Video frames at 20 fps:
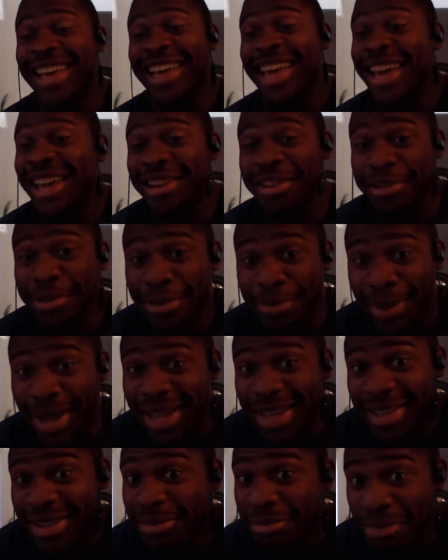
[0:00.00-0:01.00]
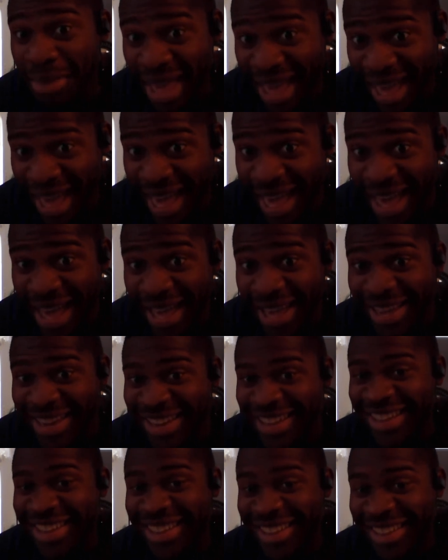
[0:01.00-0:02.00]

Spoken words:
Kadu might get mad.